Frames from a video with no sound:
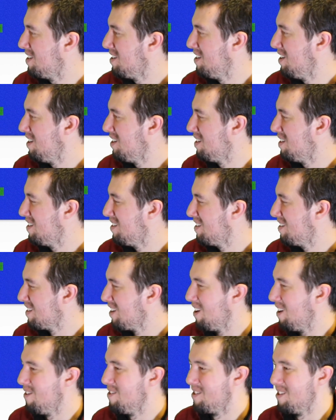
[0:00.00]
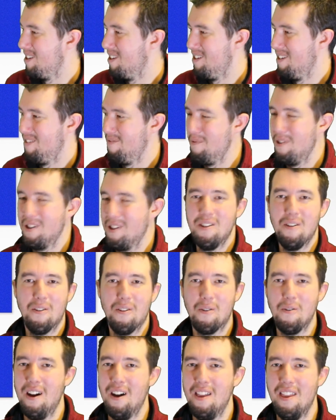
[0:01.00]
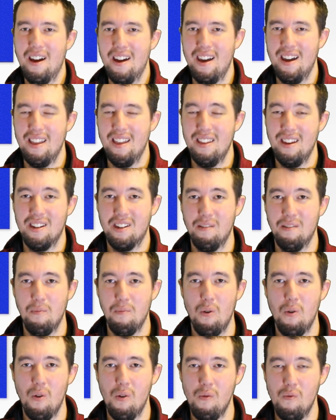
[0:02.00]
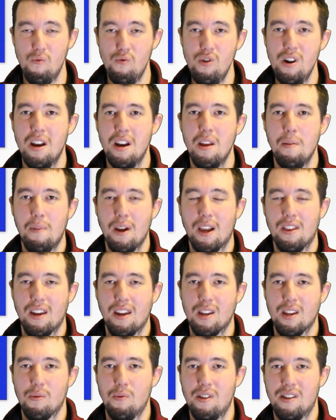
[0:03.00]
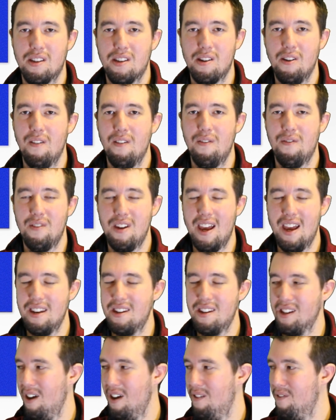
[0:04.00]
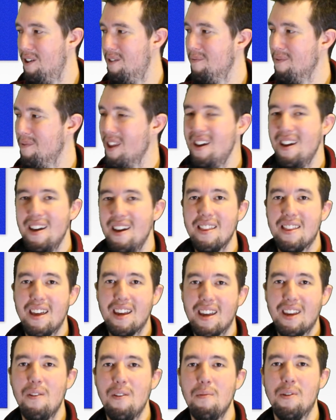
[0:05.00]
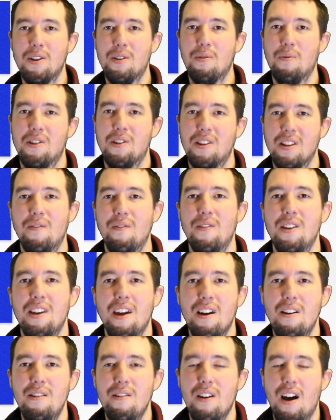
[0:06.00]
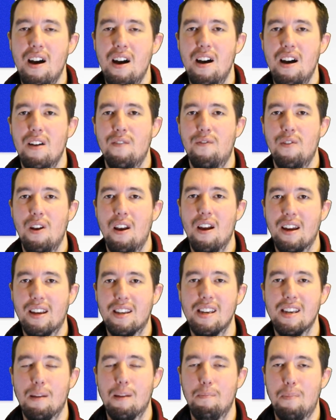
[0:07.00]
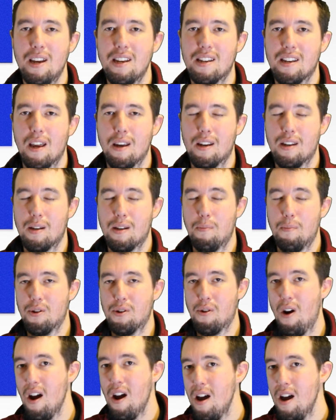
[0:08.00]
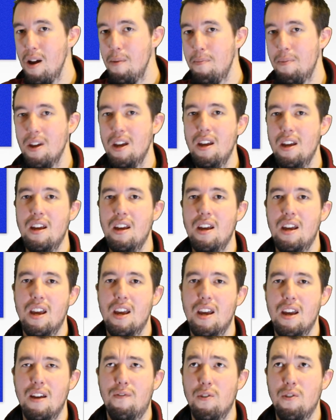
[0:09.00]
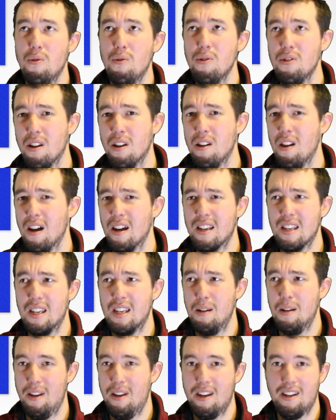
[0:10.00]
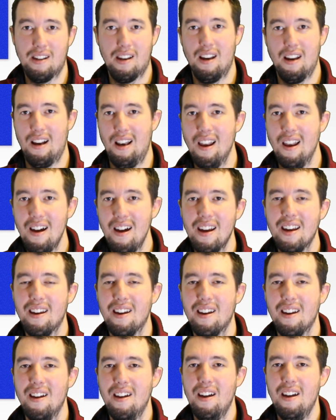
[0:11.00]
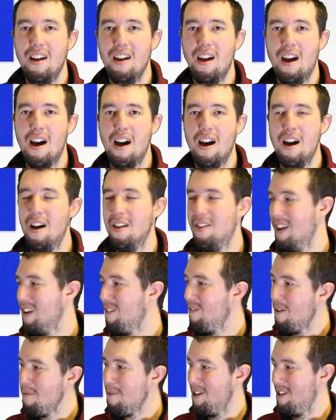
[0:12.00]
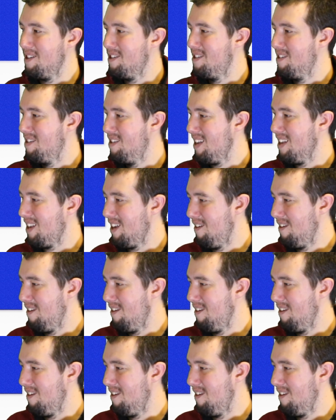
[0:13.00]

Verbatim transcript: It's closer. It's not quite there yet. There's some really big things we still have yet to cover. Thank you very much for watching the video. If you liked it, please click subscribe. If you also liked it, please click like. Thank you very much. Thank you.